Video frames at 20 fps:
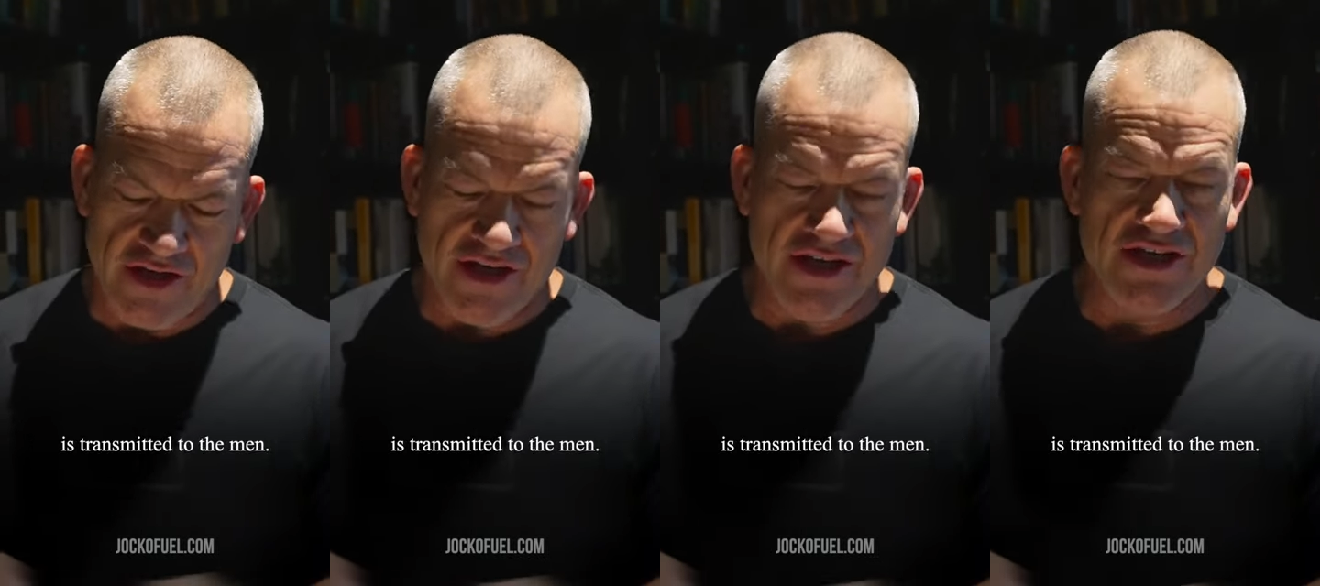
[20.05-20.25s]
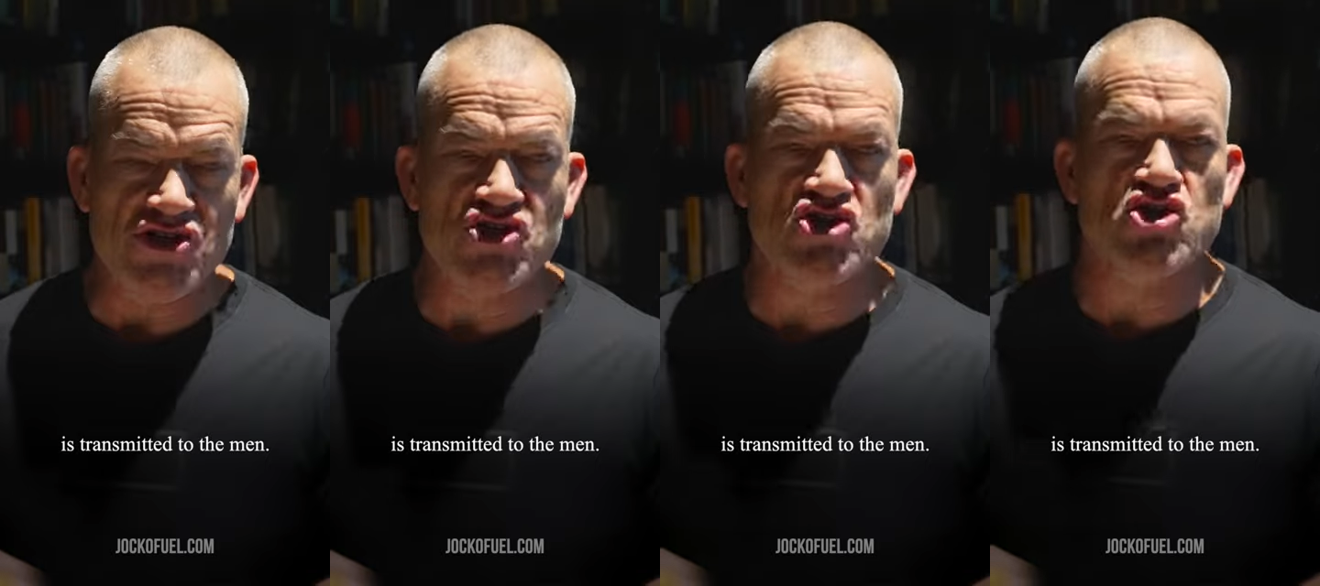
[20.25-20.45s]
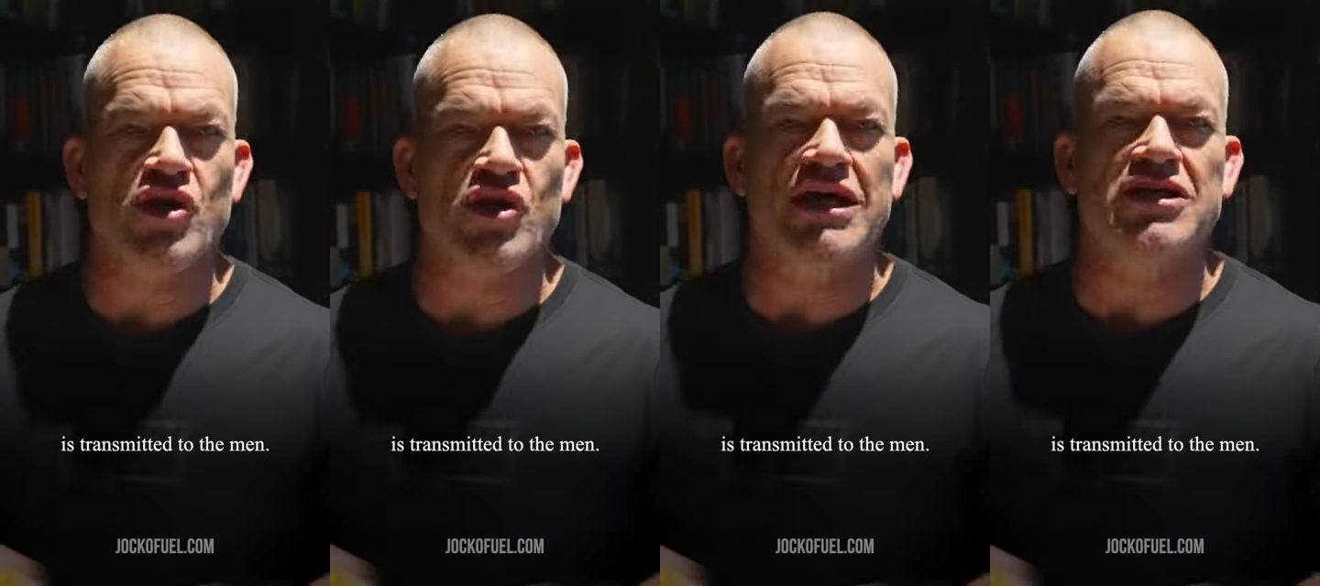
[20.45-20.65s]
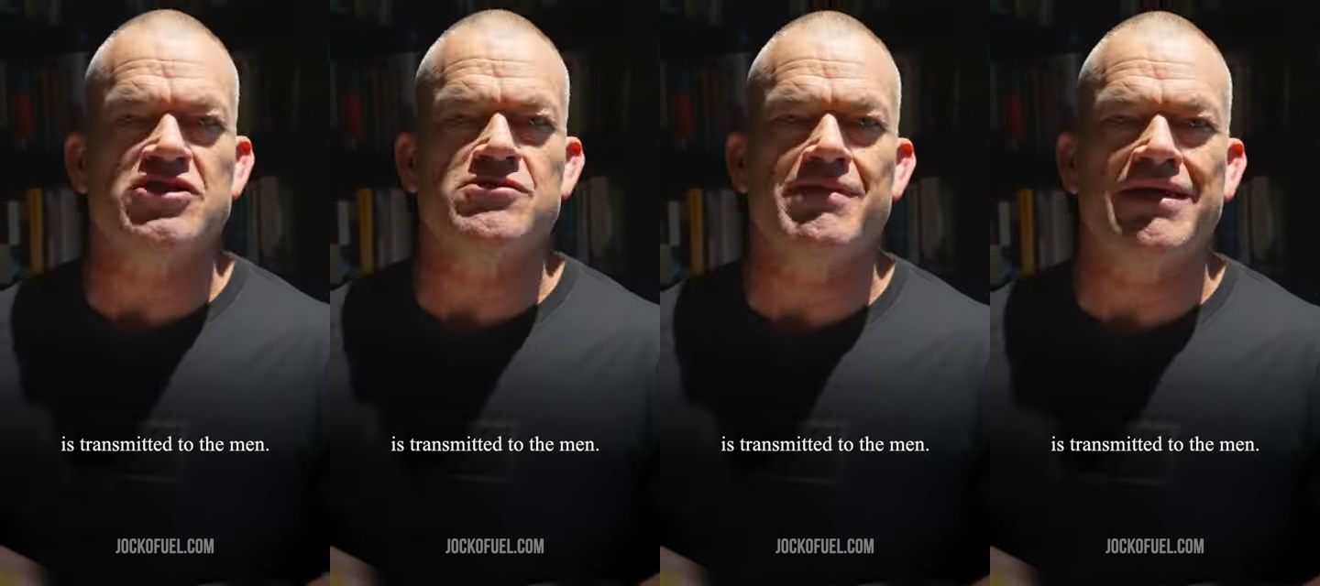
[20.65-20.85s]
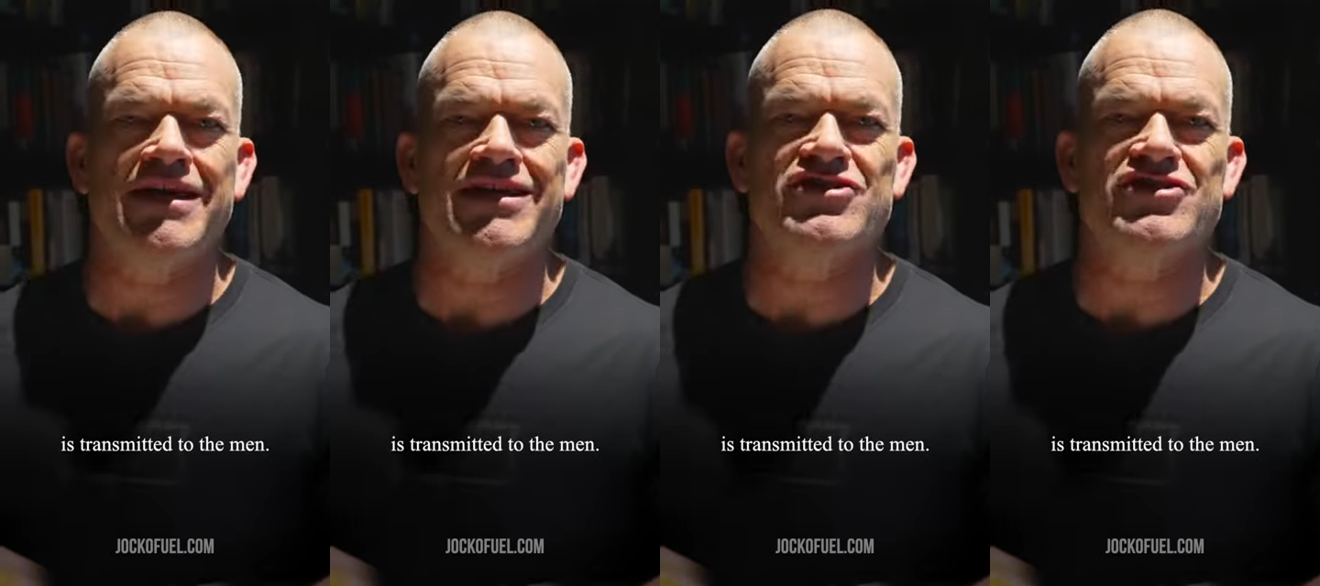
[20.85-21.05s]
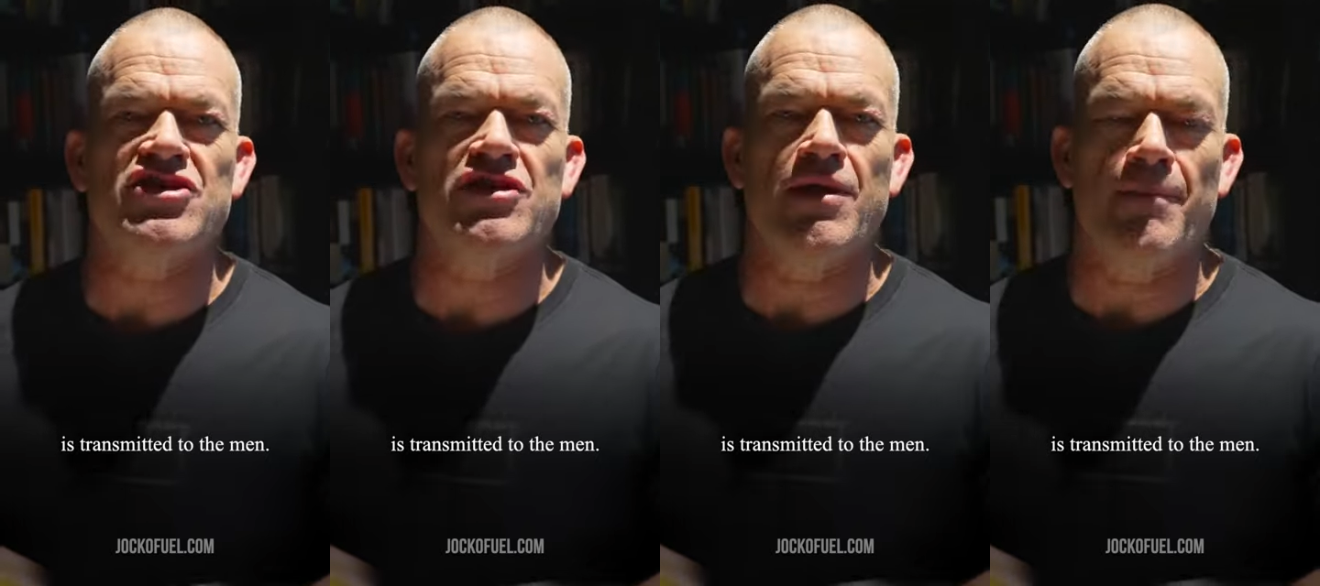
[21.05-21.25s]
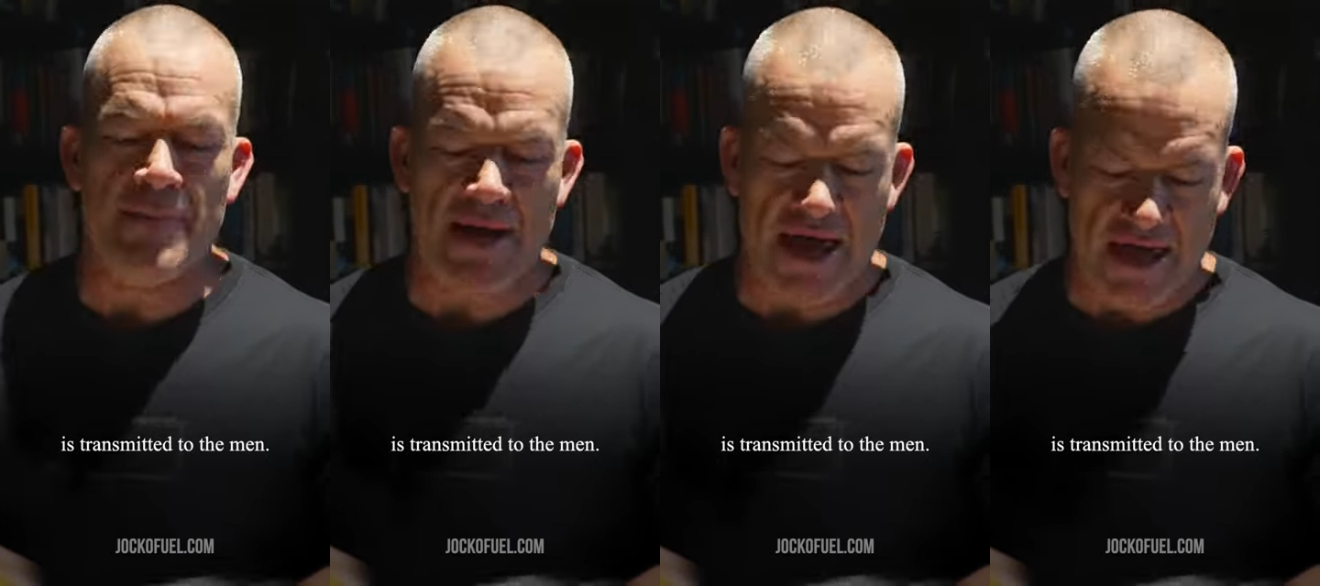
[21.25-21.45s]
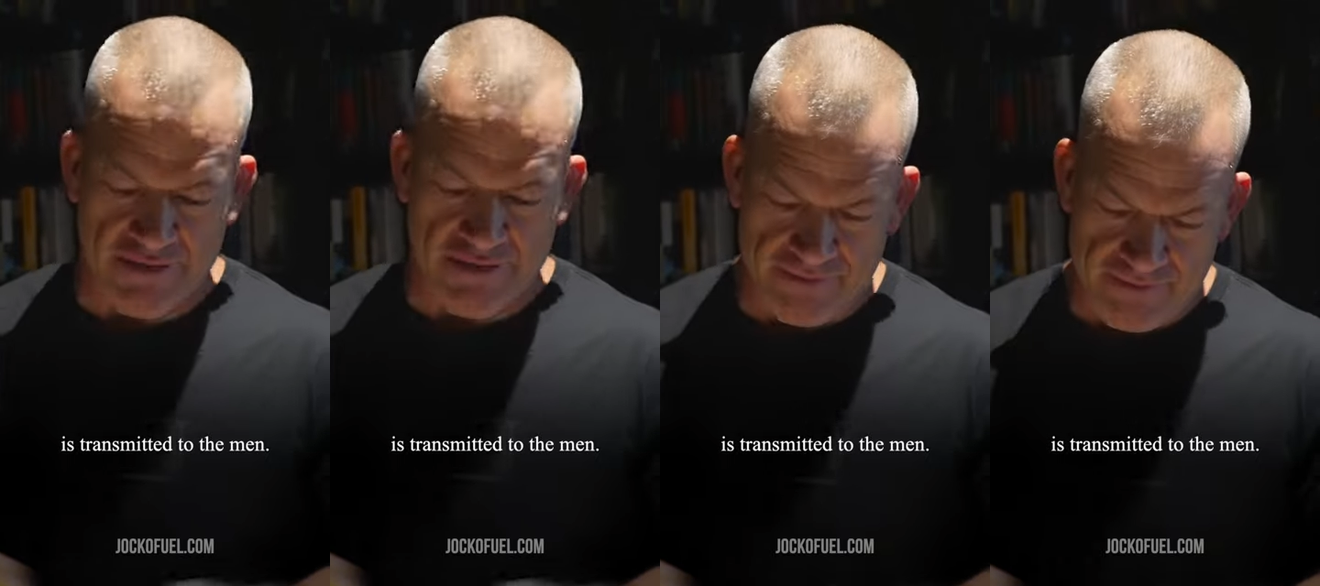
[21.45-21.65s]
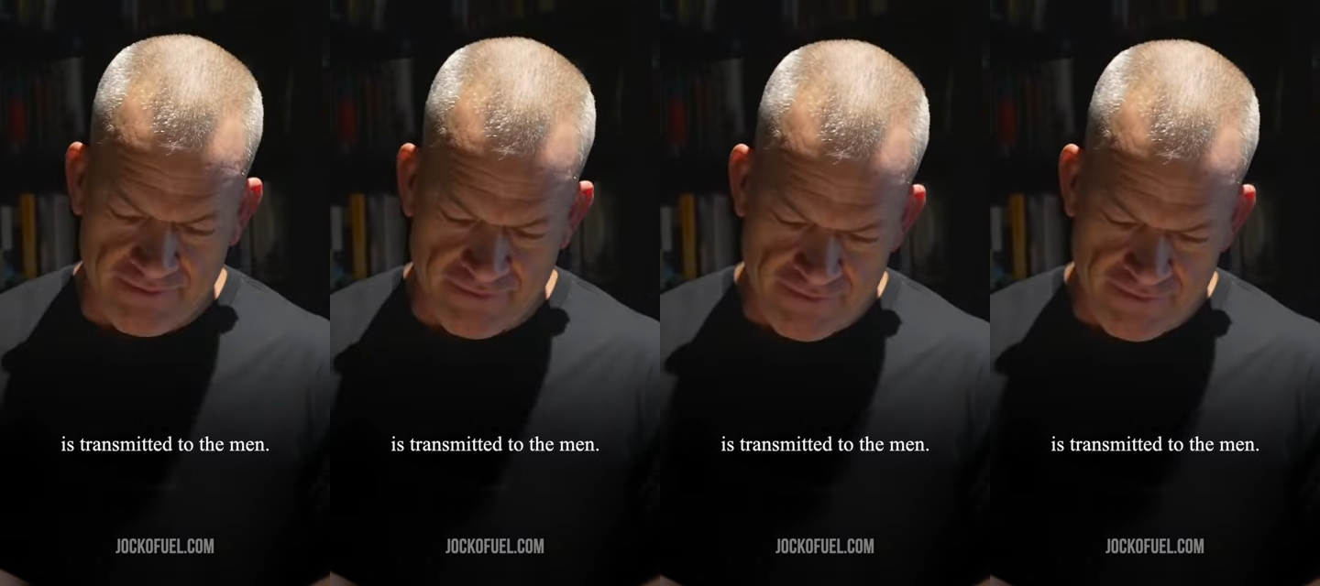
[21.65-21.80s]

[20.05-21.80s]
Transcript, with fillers: is transmitted to the men.